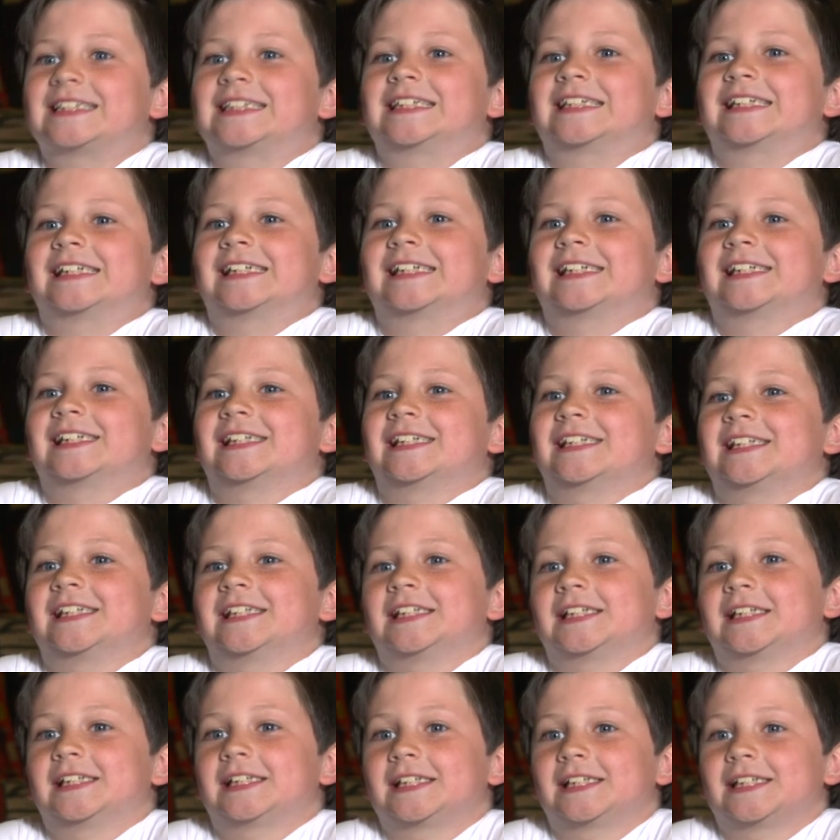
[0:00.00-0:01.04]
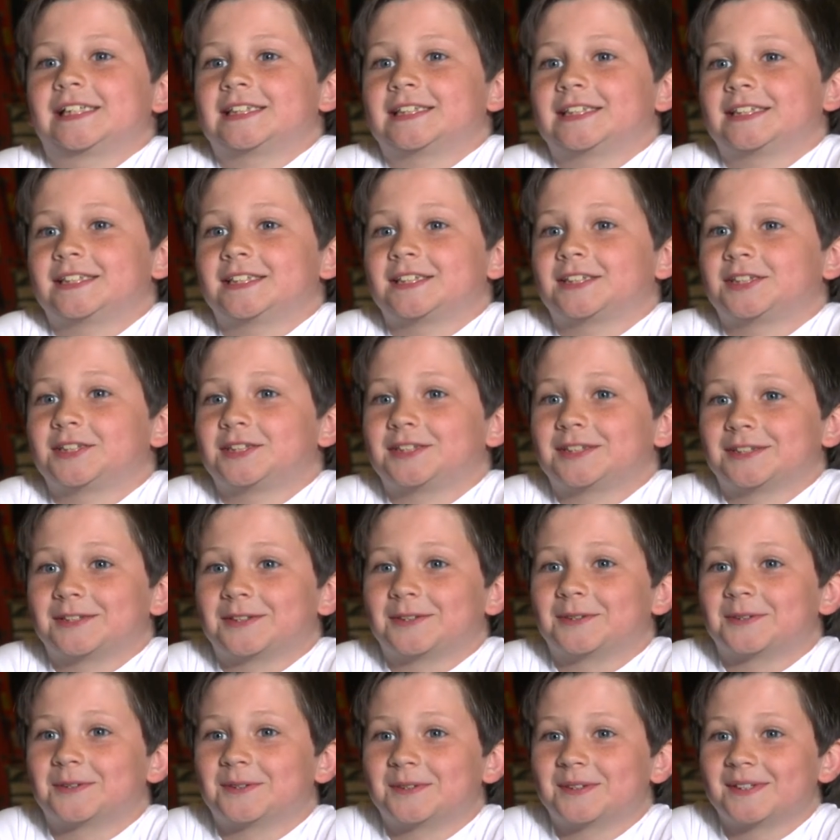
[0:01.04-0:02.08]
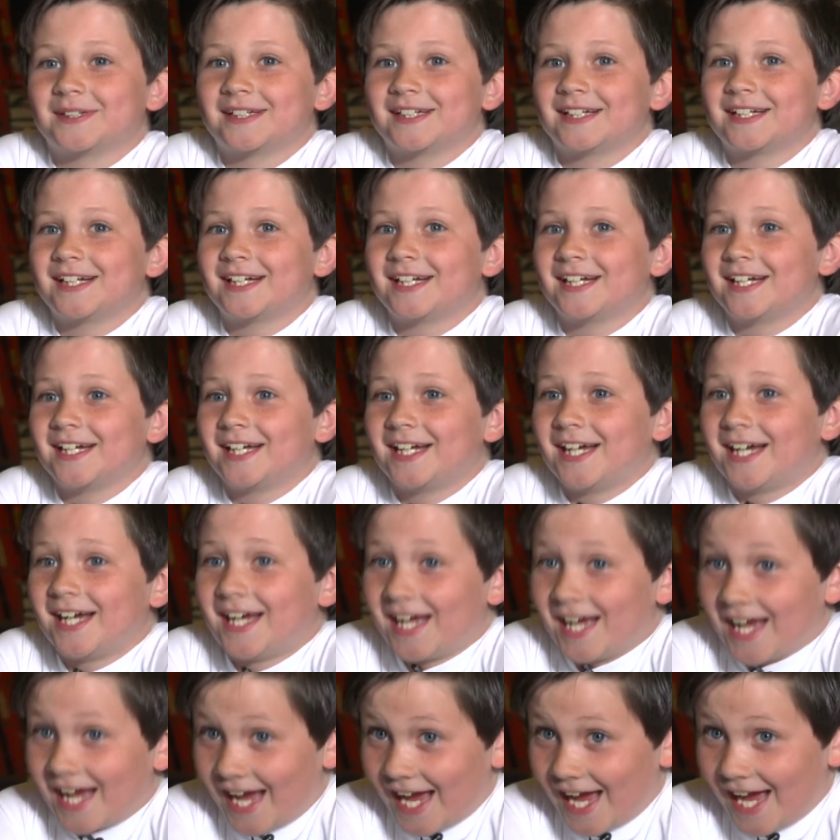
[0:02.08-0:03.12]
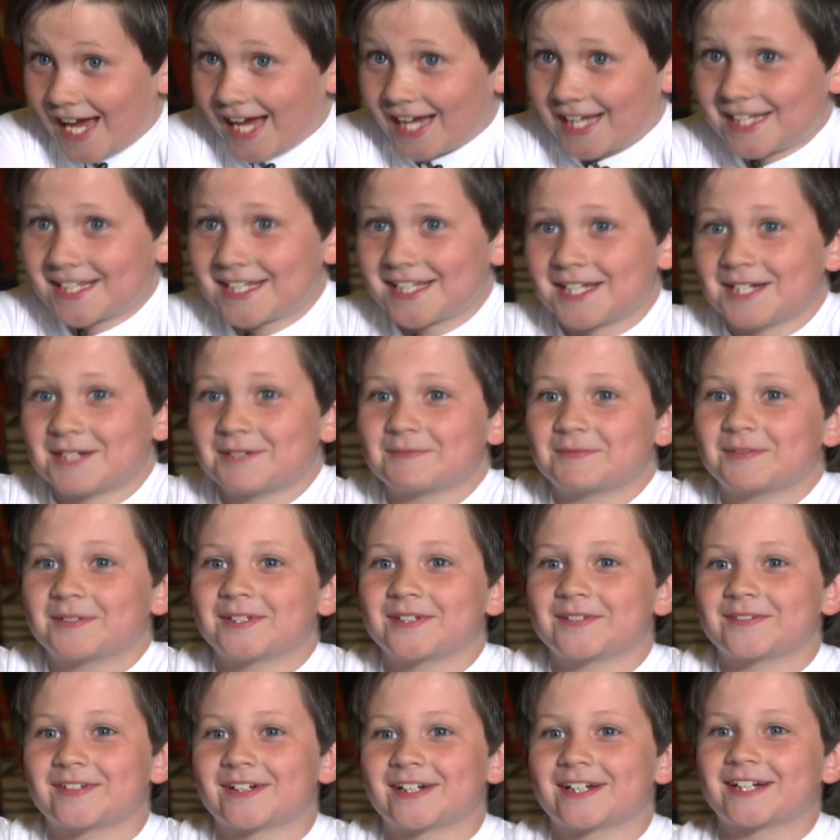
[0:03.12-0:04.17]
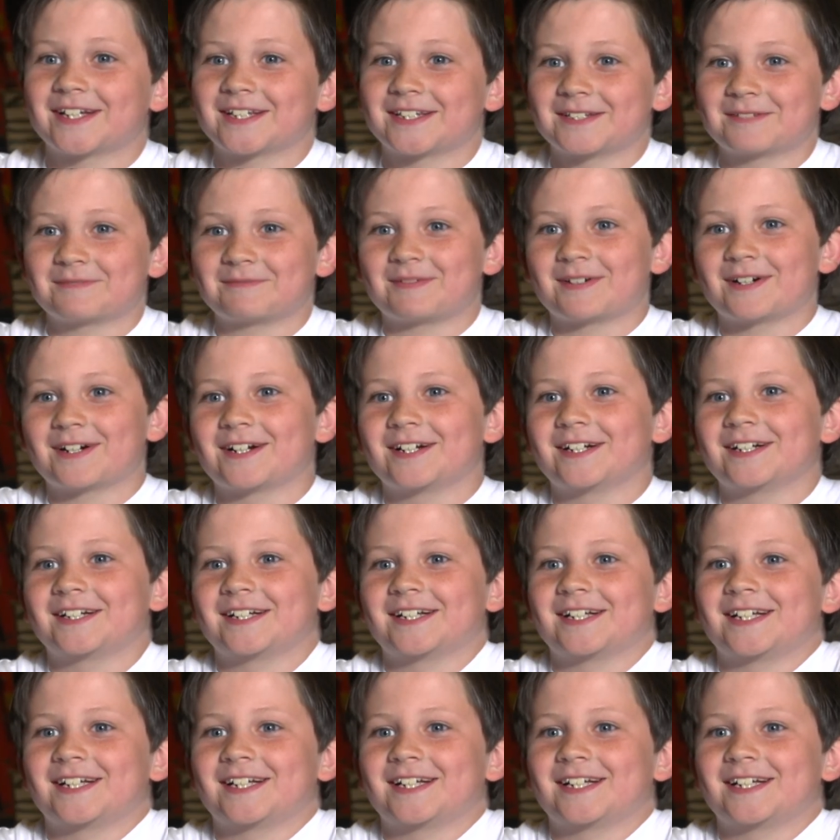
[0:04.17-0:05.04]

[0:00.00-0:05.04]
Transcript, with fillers: and so I can't believe I got the part.